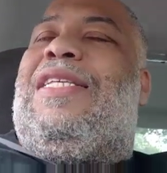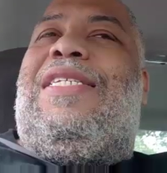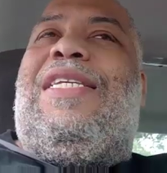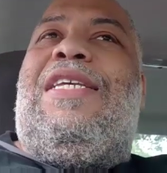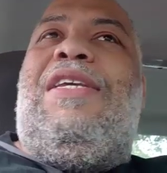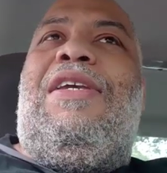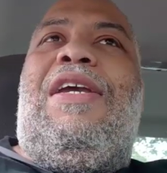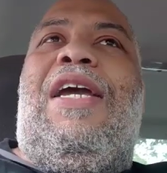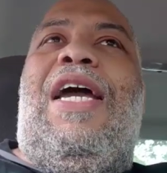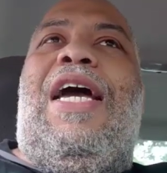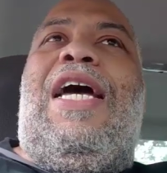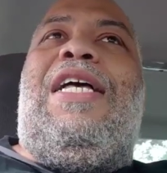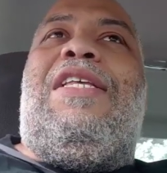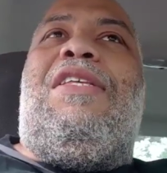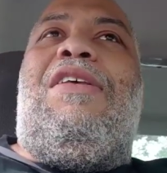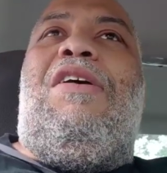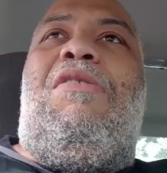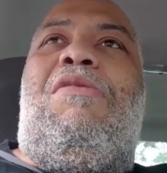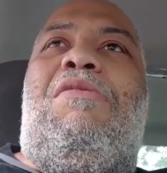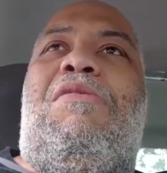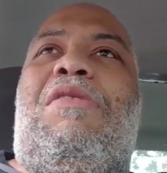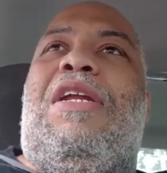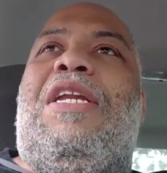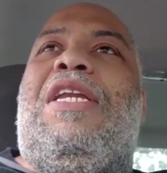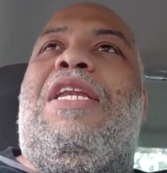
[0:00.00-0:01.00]
see you guys
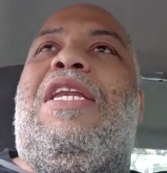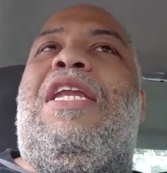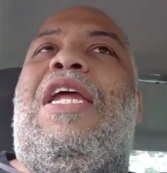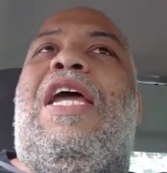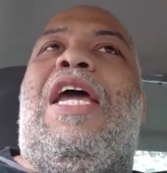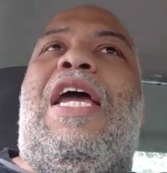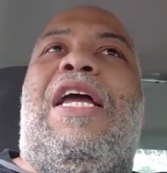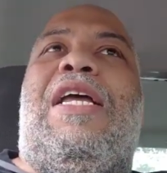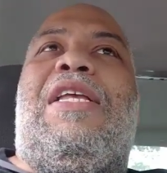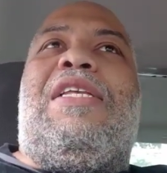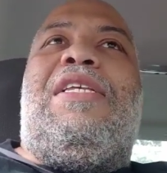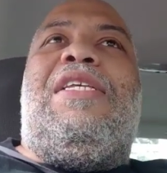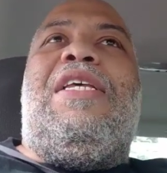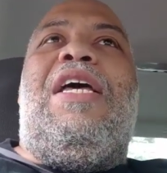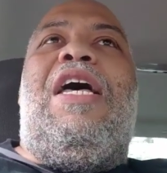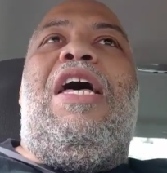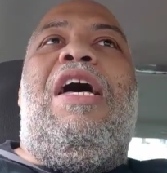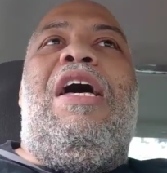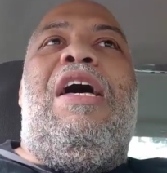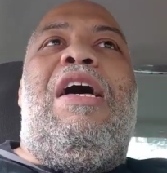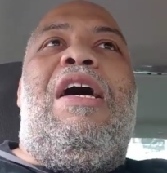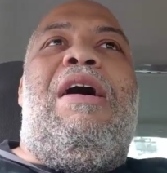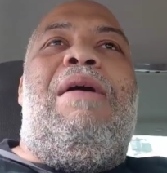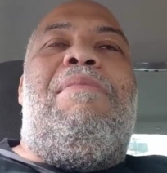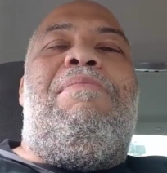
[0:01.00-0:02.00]
on the next
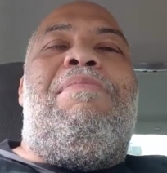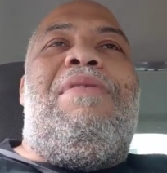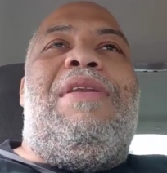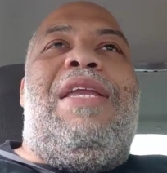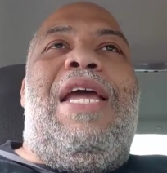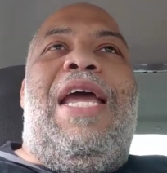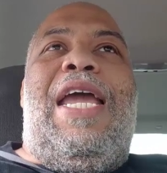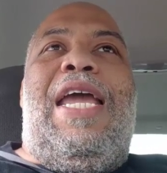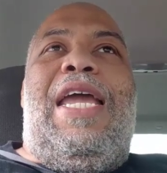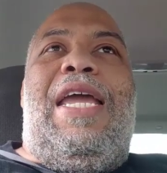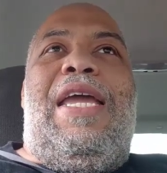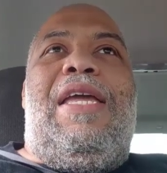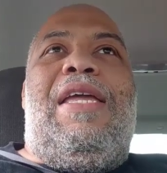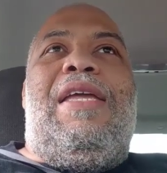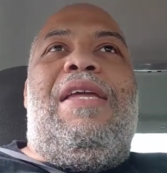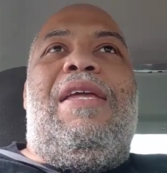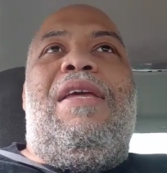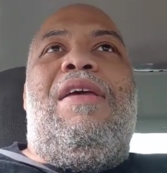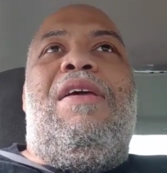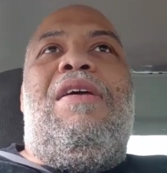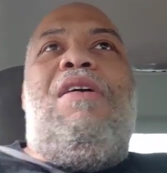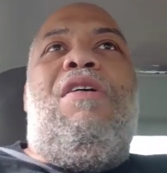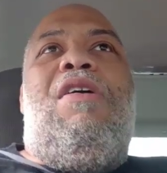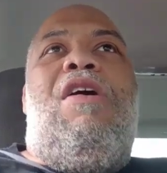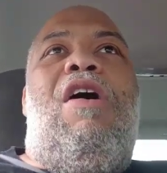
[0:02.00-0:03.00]
update.
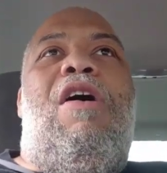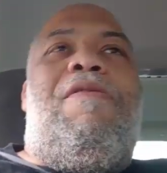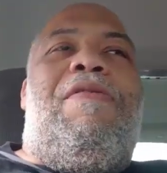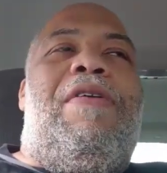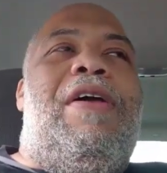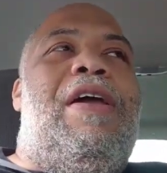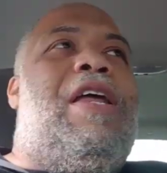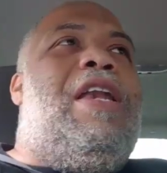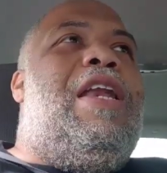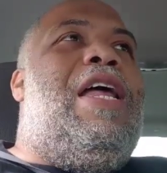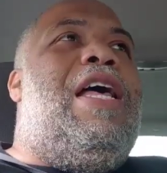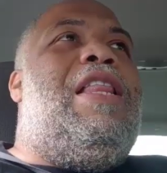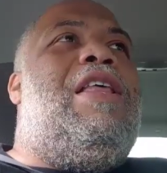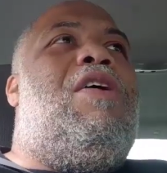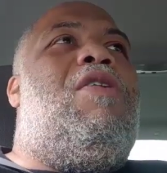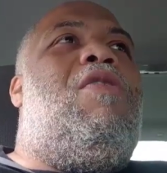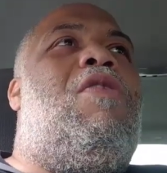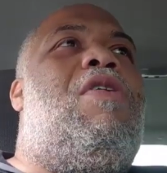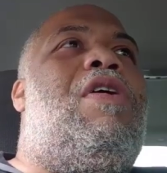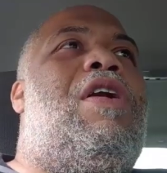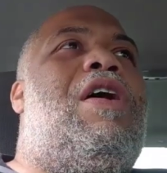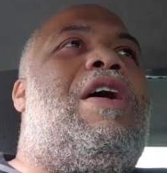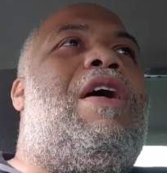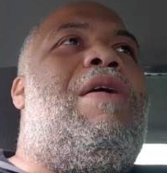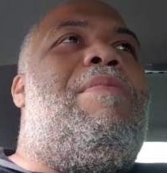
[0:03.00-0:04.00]
Hopefully another
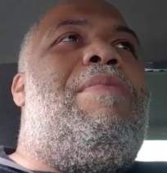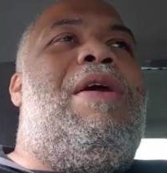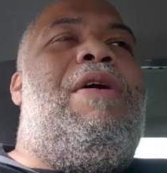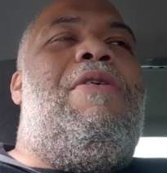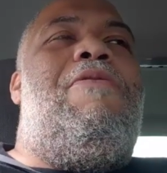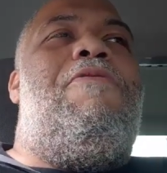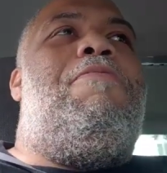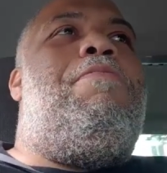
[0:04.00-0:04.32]
order come in